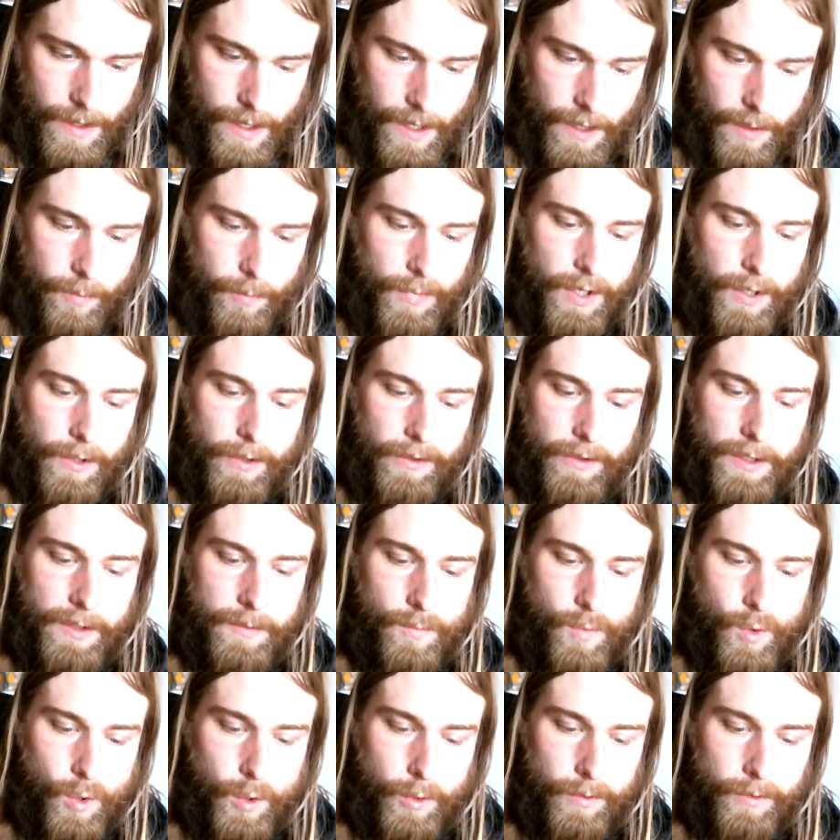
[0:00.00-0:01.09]
And merely
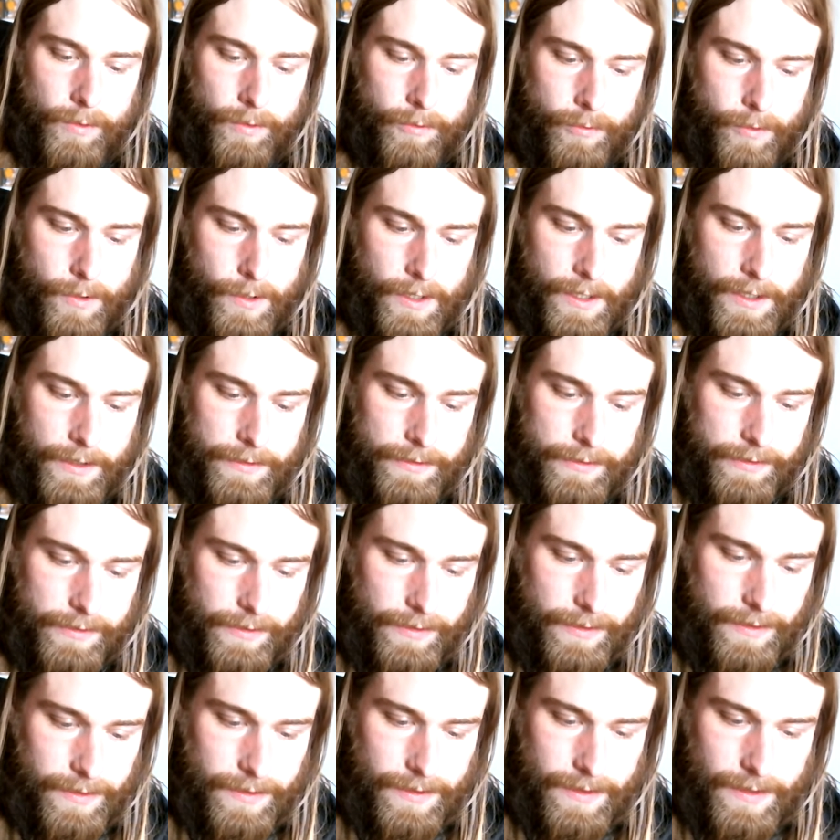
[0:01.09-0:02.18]
mortal
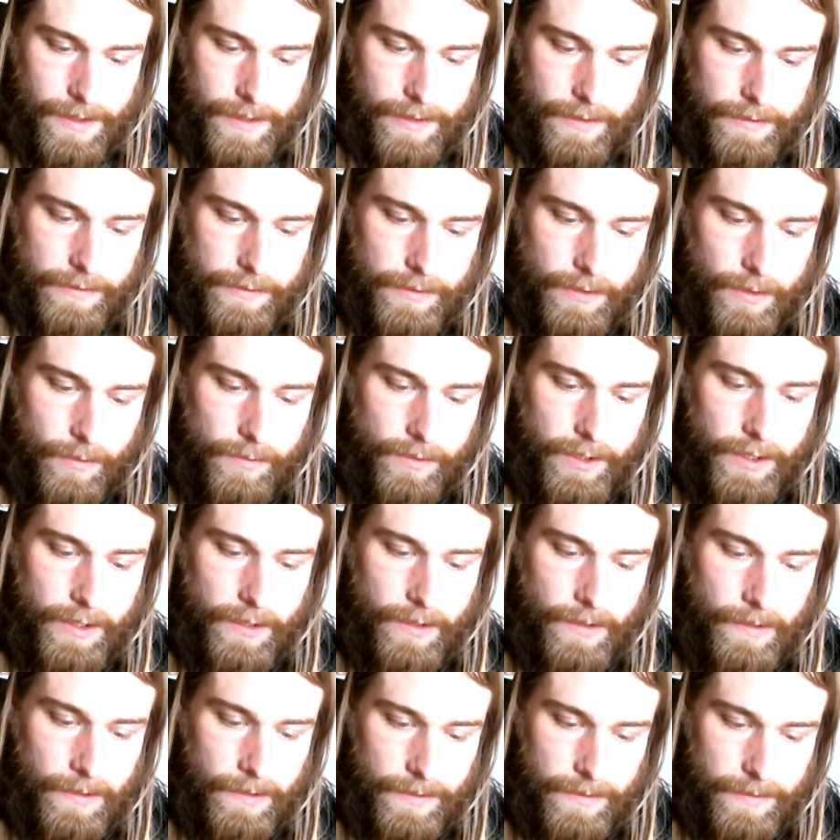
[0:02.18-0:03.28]
dross, so
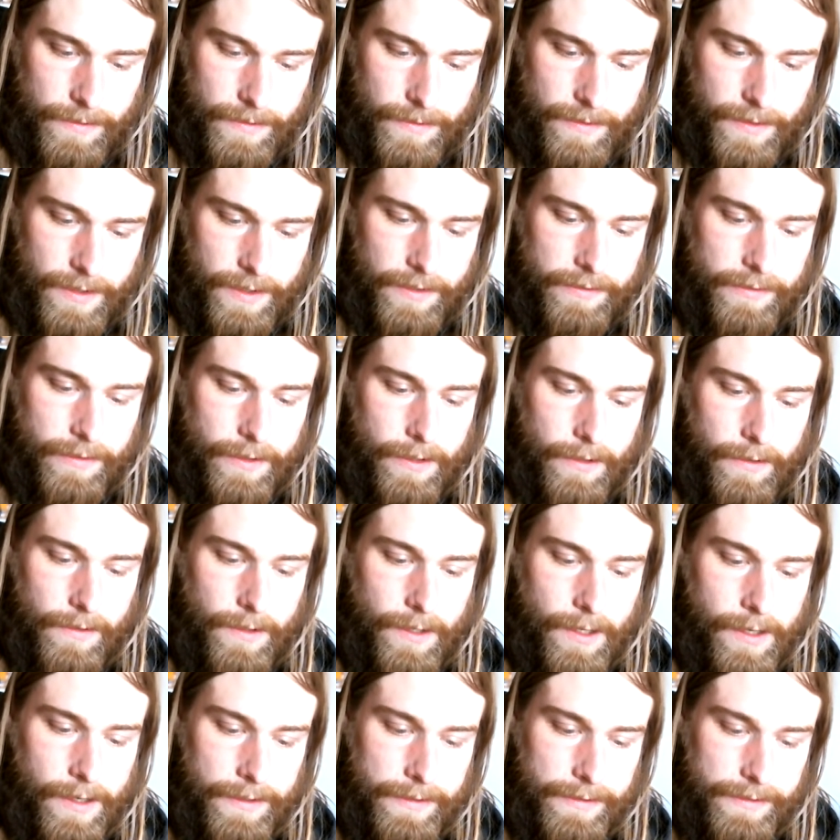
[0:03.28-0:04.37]
little is our
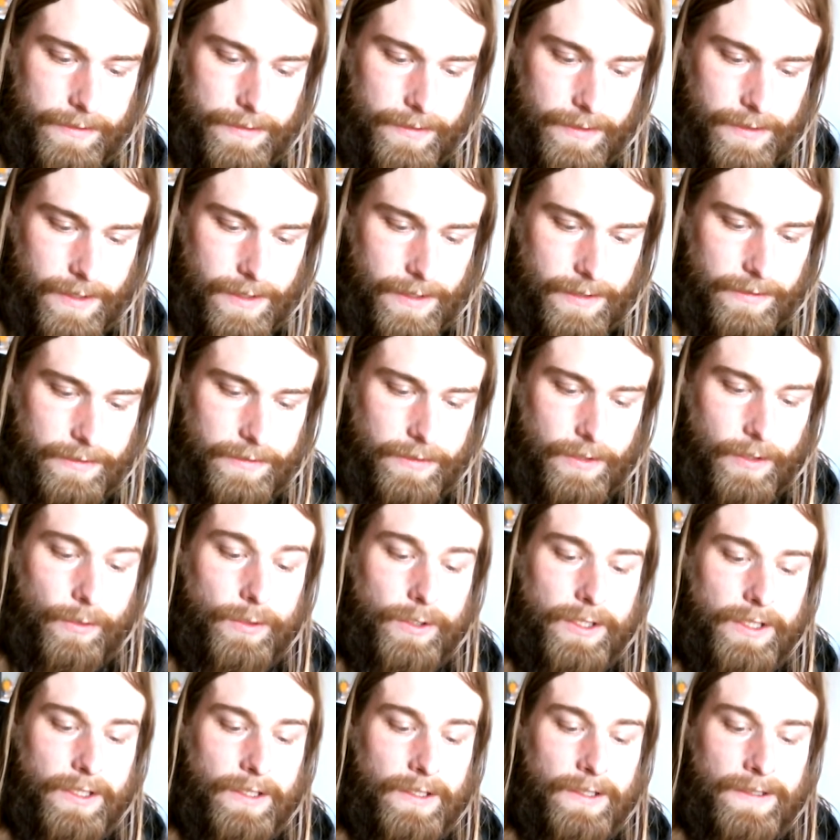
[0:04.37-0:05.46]
loss, so
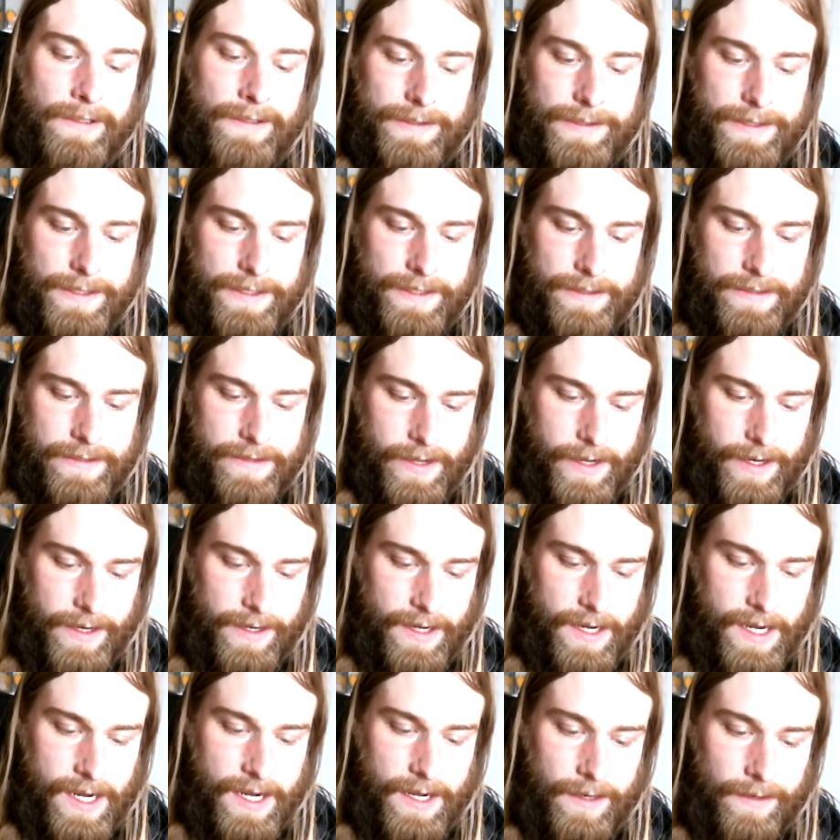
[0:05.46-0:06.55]
little is thy
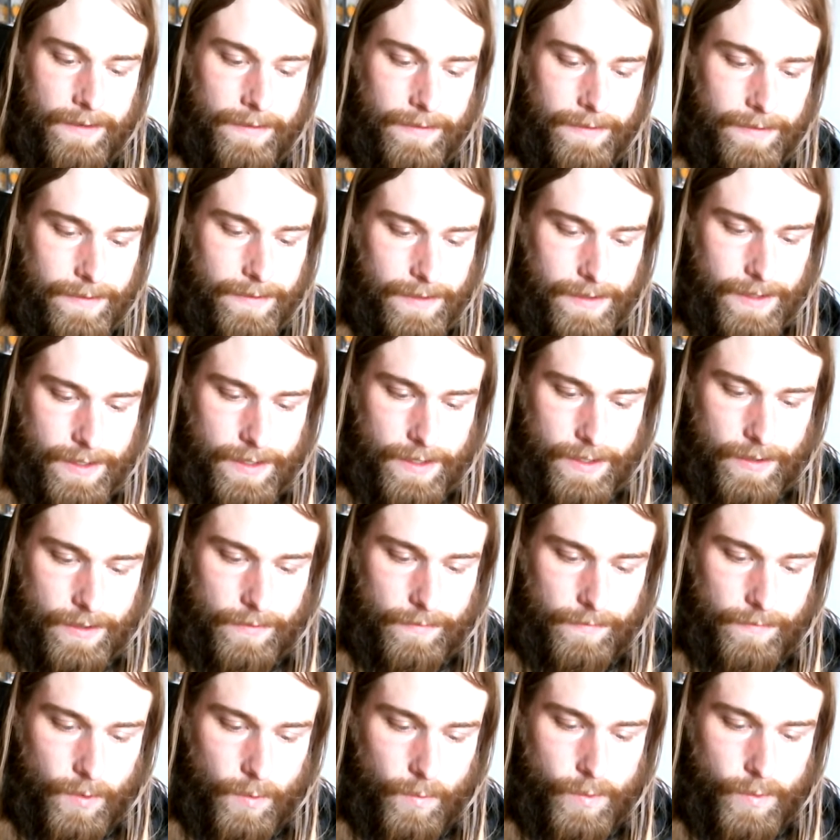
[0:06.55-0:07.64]
gain.
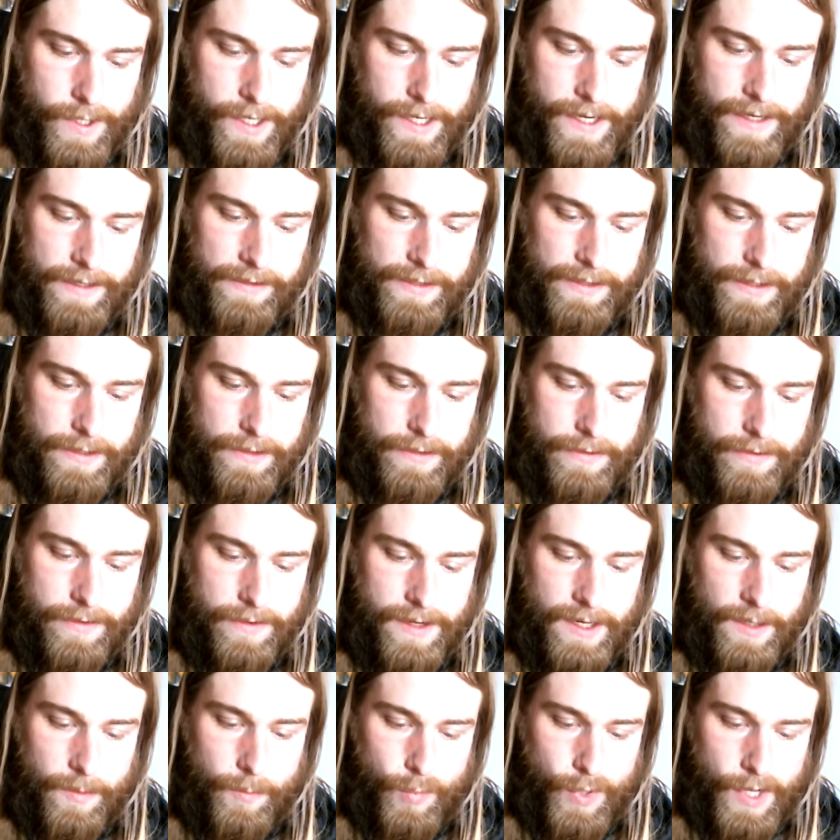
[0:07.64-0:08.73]
For when as each
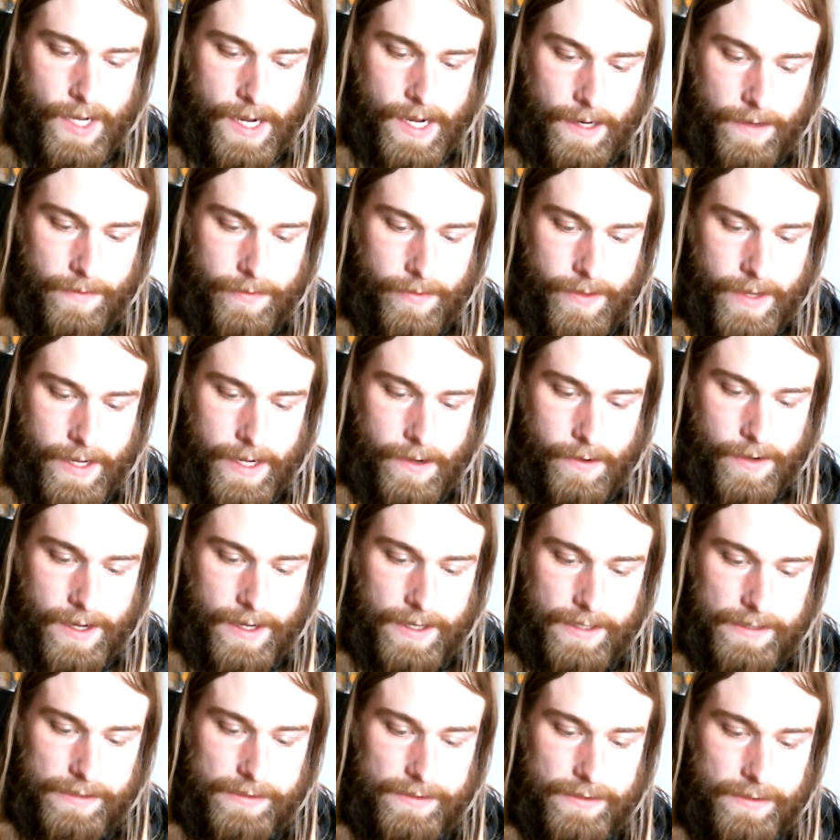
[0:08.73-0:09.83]
thing bad thou
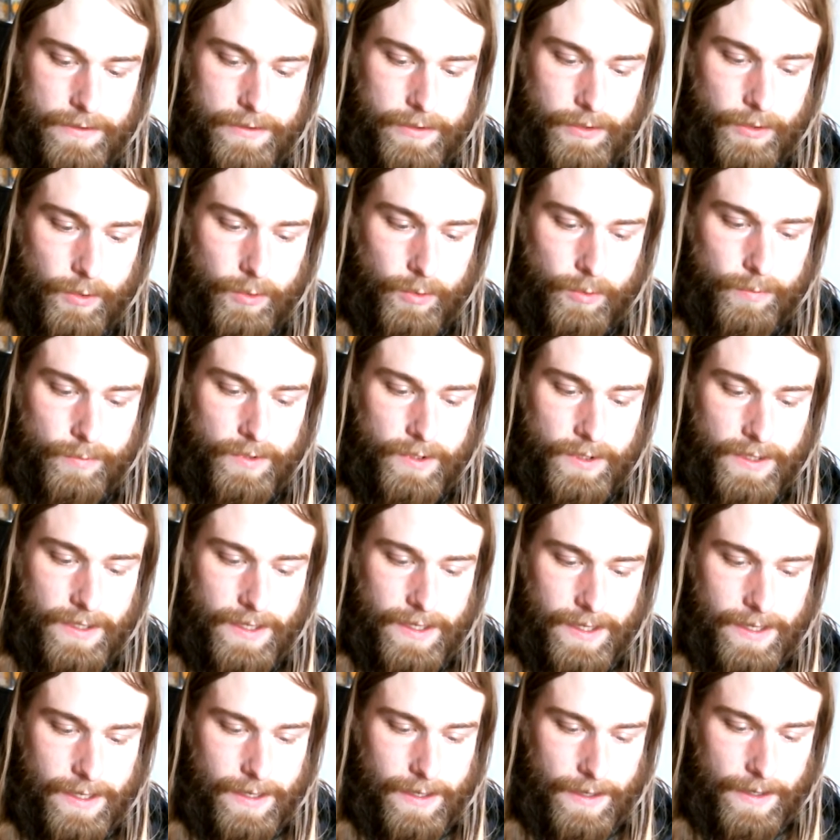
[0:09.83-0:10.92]
hast entombed,
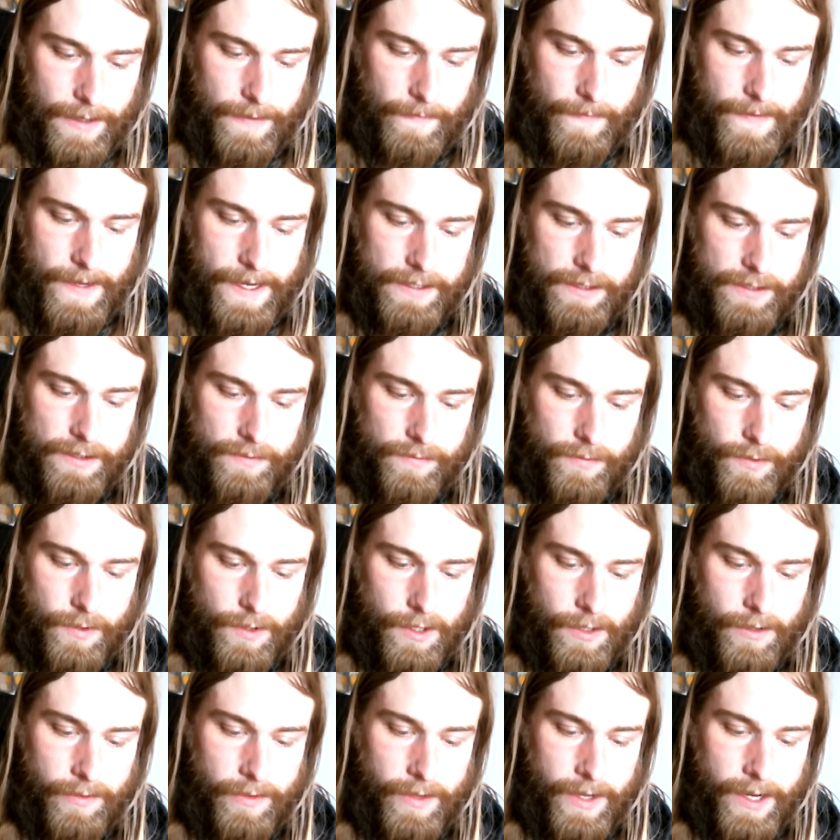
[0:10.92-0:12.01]
and last of
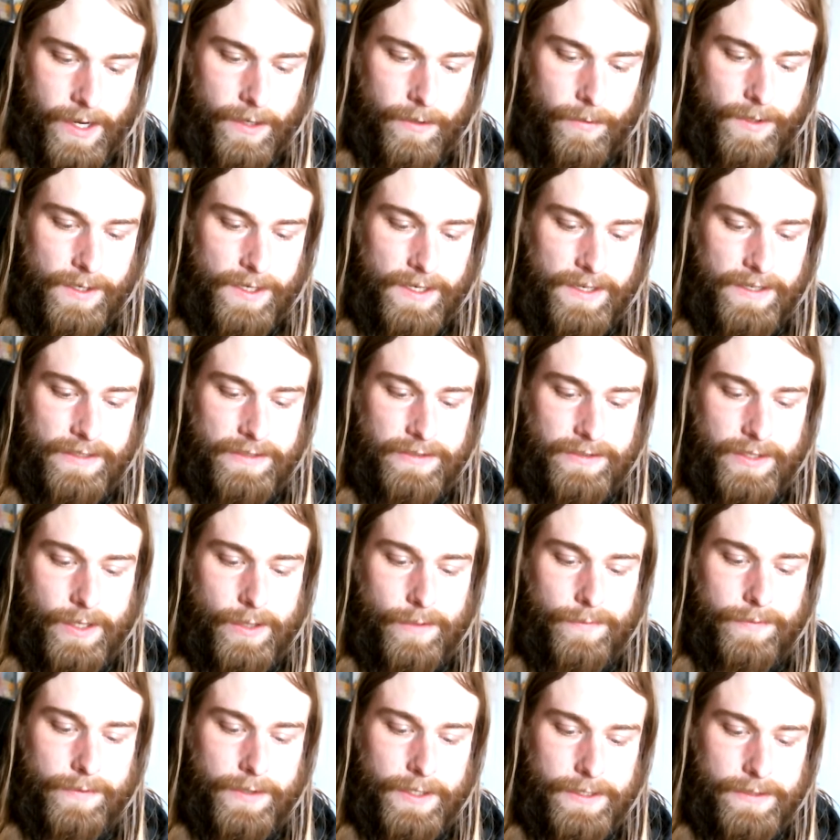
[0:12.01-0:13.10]
all thy greedy
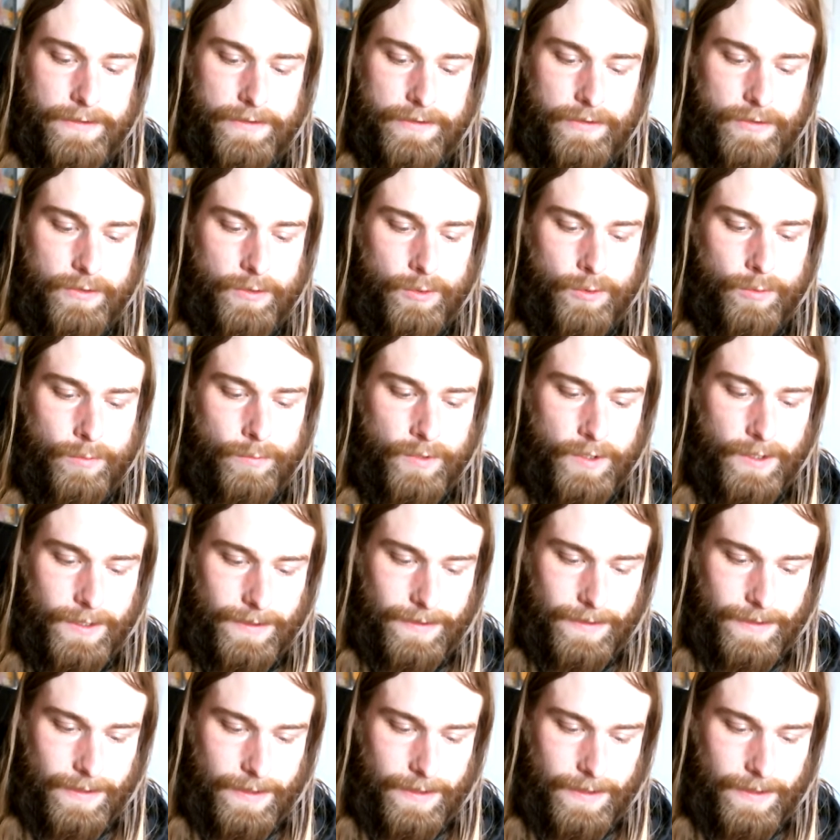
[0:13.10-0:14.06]
self consumed,